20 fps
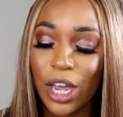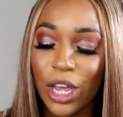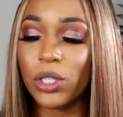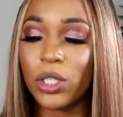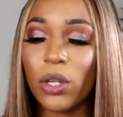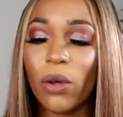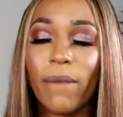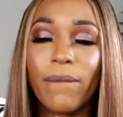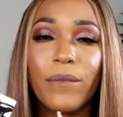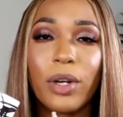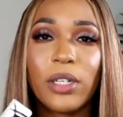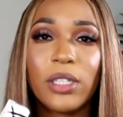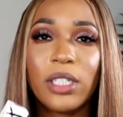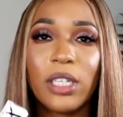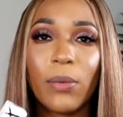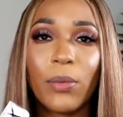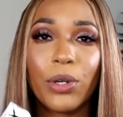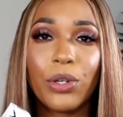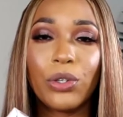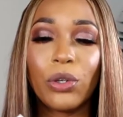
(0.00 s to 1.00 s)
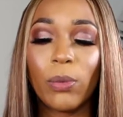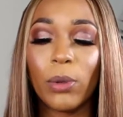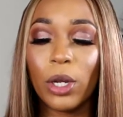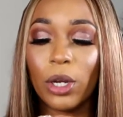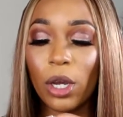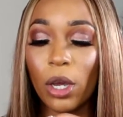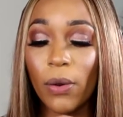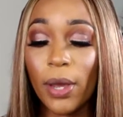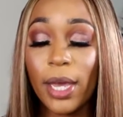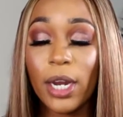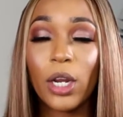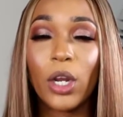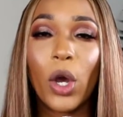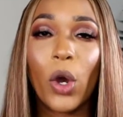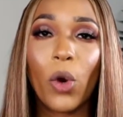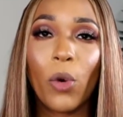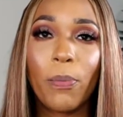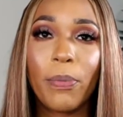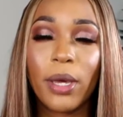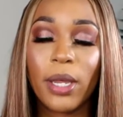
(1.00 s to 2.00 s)
So first thing I'm going to do, I'm going to go ahead and
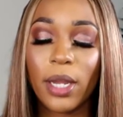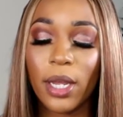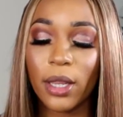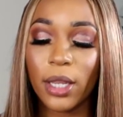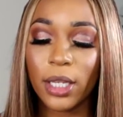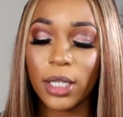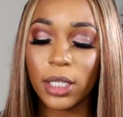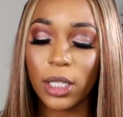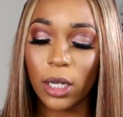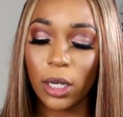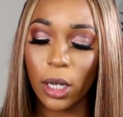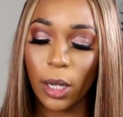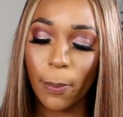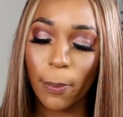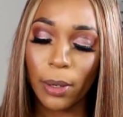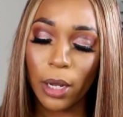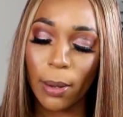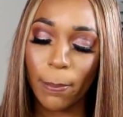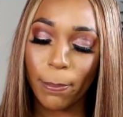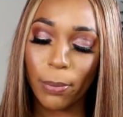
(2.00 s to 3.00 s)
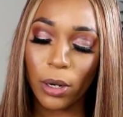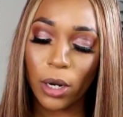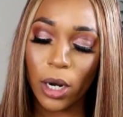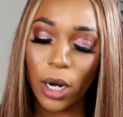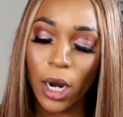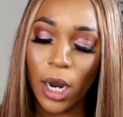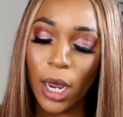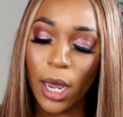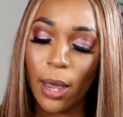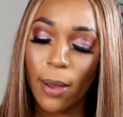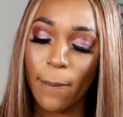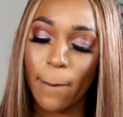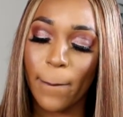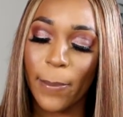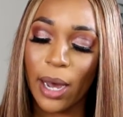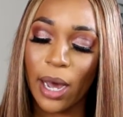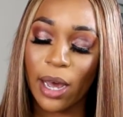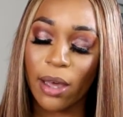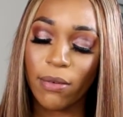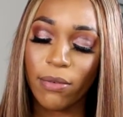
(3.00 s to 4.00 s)
open this lip plumper
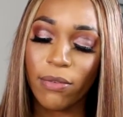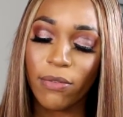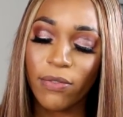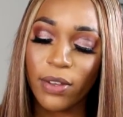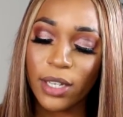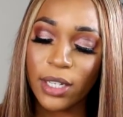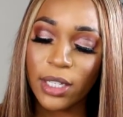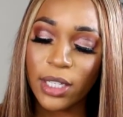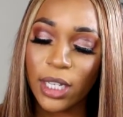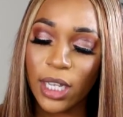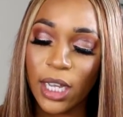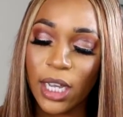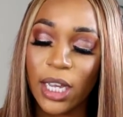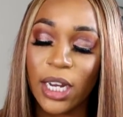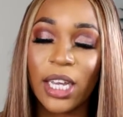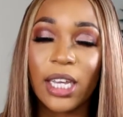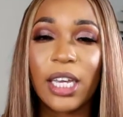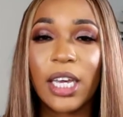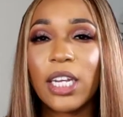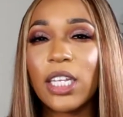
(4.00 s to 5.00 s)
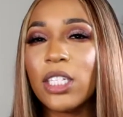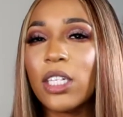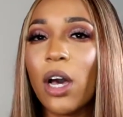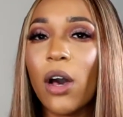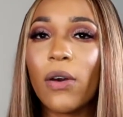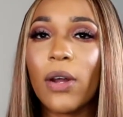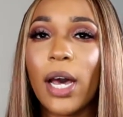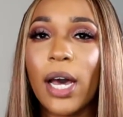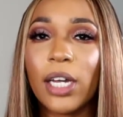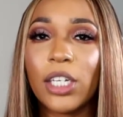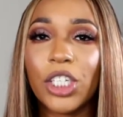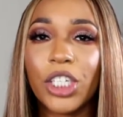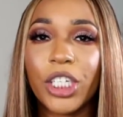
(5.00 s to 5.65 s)
by Fenty, and again it's called Hot